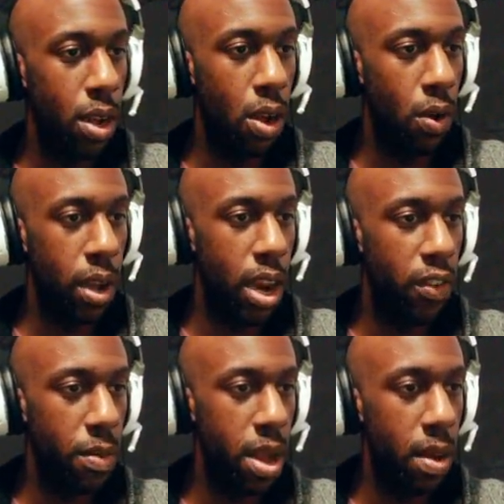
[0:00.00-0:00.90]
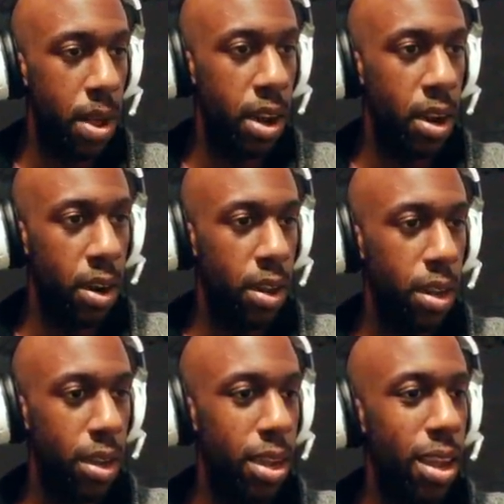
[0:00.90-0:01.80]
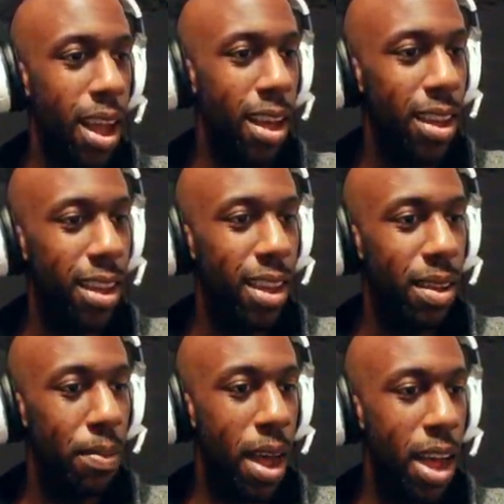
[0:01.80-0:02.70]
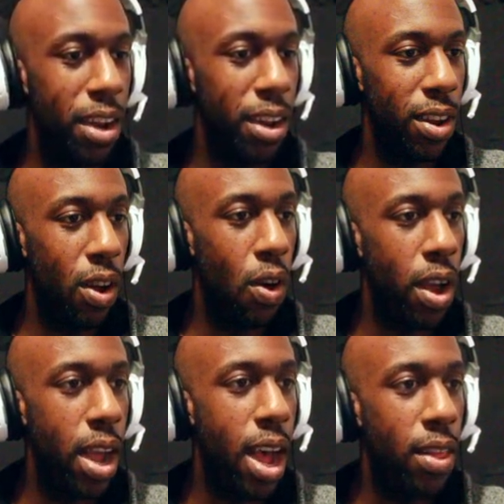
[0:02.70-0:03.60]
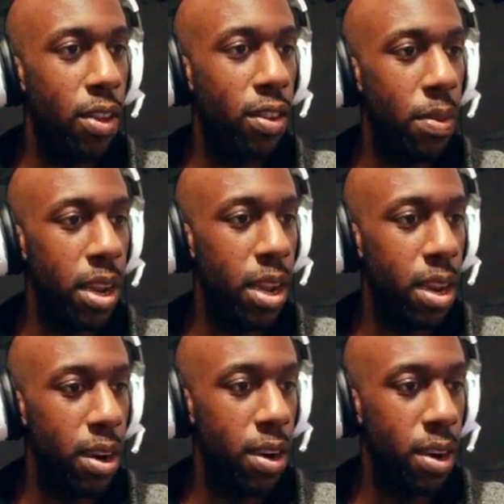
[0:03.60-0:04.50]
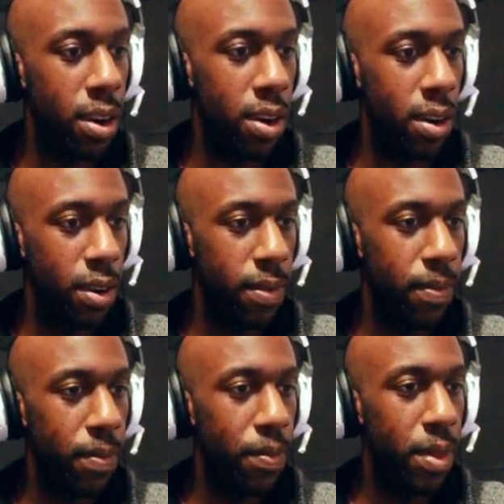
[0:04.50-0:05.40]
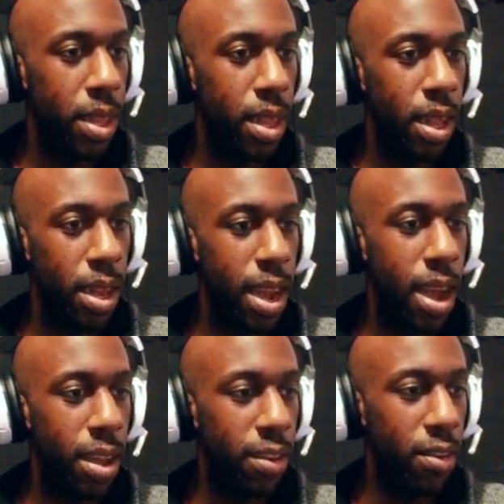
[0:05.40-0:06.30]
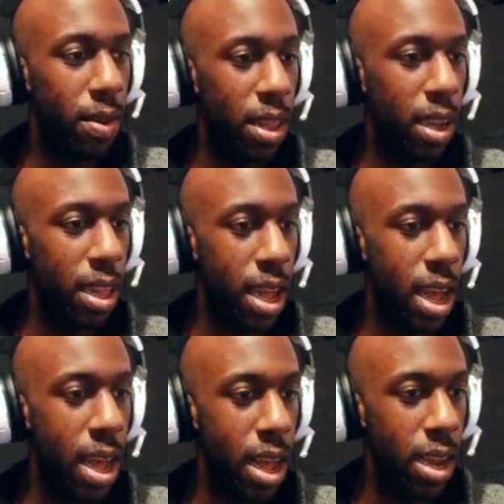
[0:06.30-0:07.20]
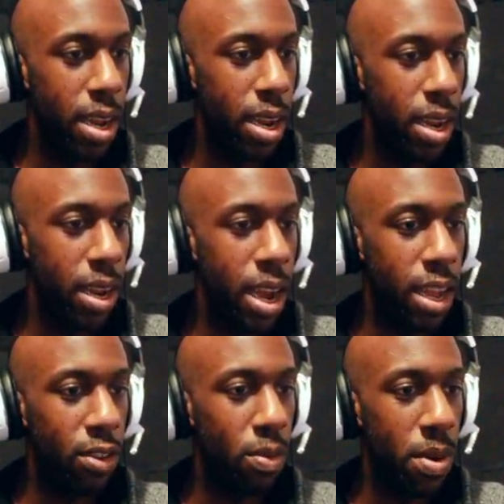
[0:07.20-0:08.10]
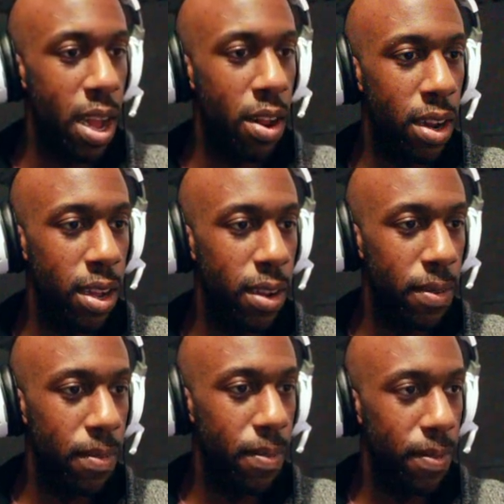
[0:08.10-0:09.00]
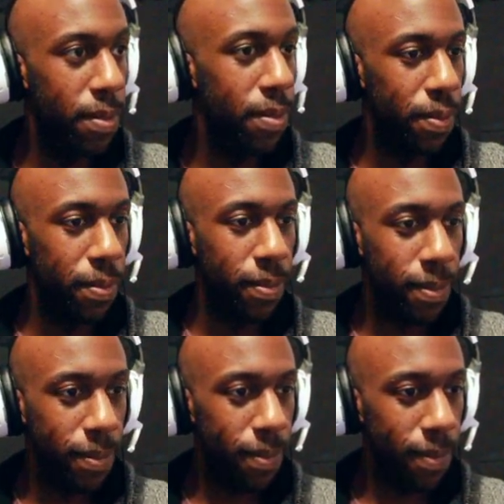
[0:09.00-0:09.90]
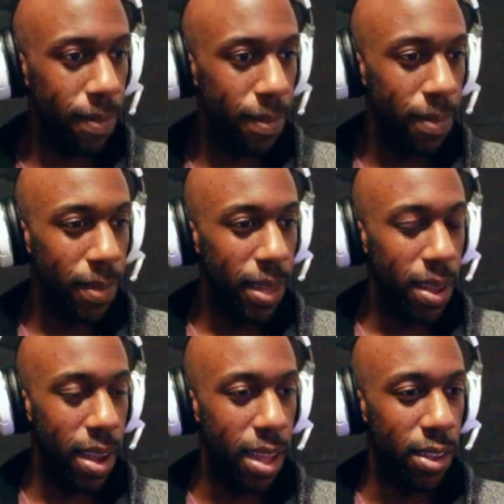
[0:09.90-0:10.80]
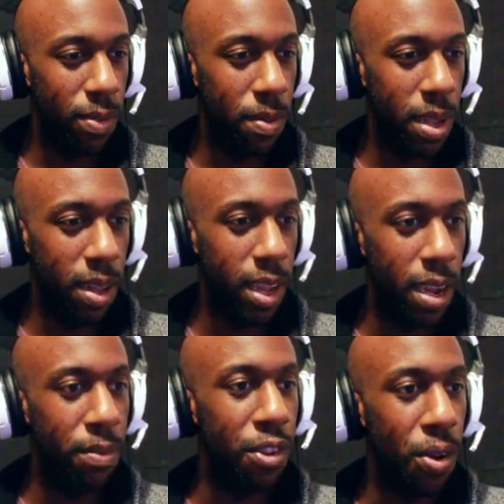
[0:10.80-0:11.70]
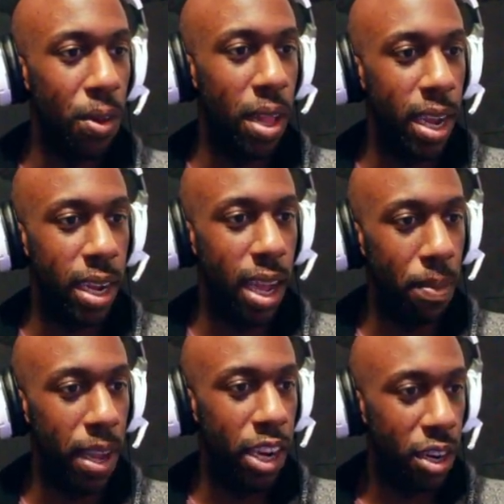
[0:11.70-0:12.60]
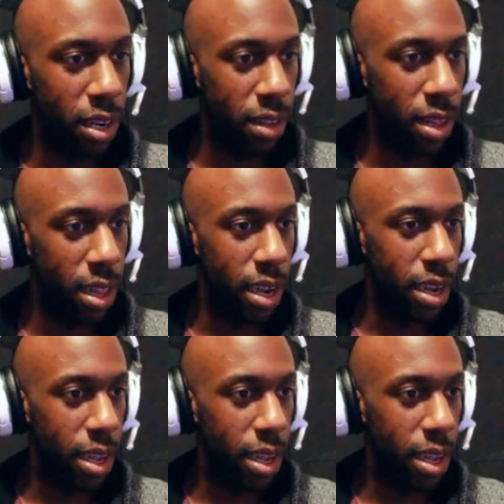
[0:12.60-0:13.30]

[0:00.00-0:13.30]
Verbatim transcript: Oh, okay, never mind. I'm out of here. Bye, dude. Oh, yeah, there's someone here. Yes, look at that. Okay, swim down. Okay, swim down. Like, I'm so, like, I'm itching to, like,